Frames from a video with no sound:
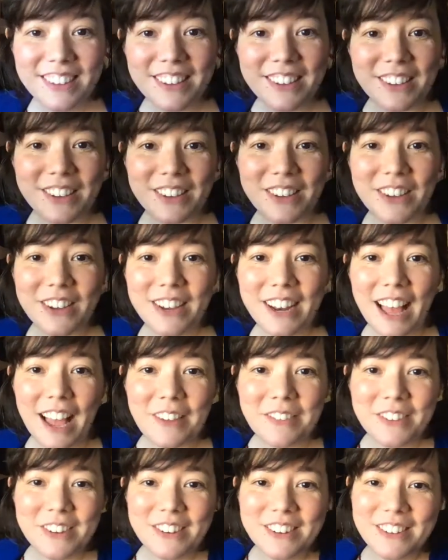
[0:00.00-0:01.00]
Good
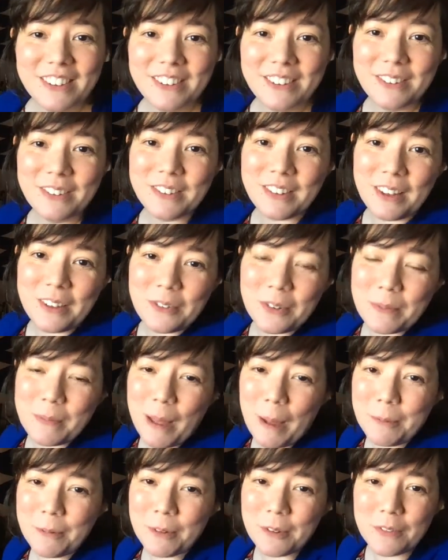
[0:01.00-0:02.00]
afternoon, Central
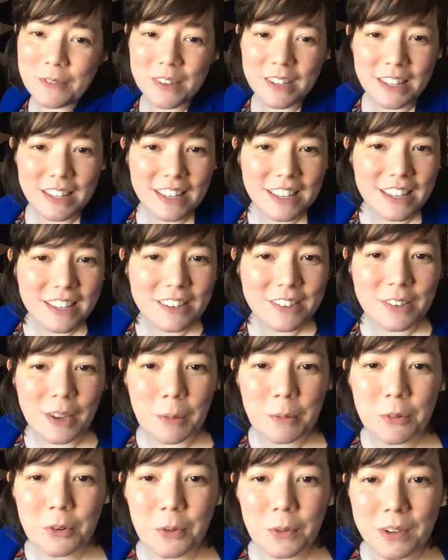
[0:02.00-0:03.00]
Baptist Village.
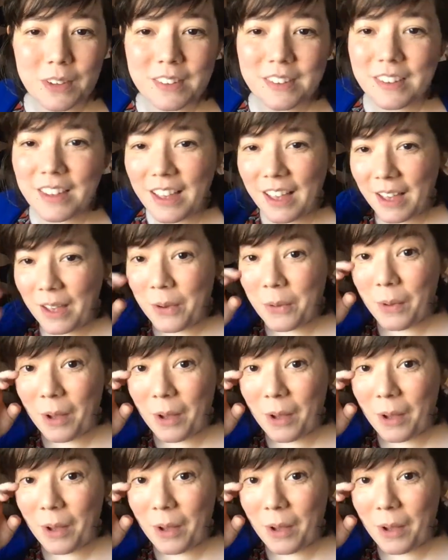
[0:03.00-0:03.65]
I'm Teresa.